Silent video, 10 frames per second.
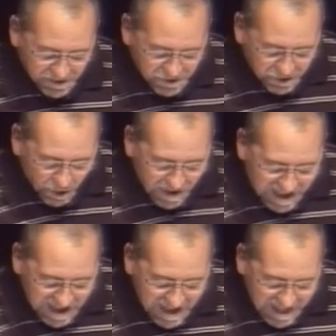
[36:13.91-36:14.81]
And
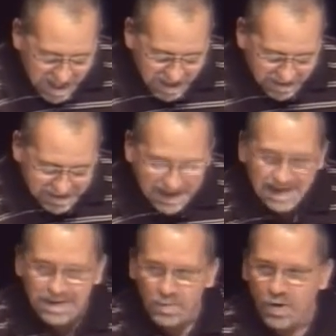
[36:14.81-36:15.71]
so I
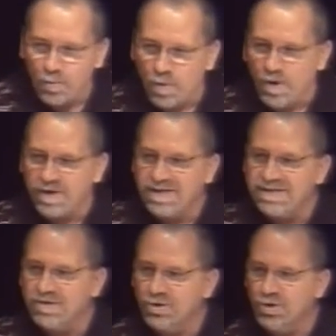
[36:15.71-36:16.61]
keep
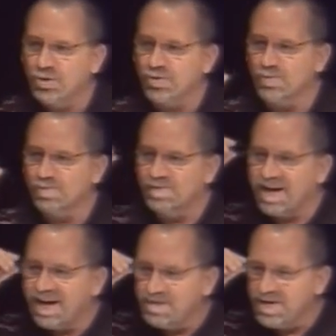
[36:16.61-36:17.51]
working too.
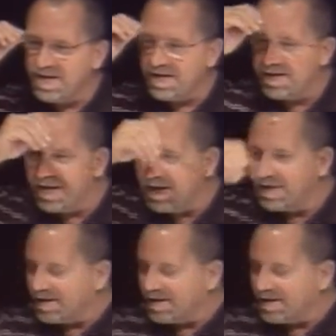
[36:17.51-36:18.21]
Amen?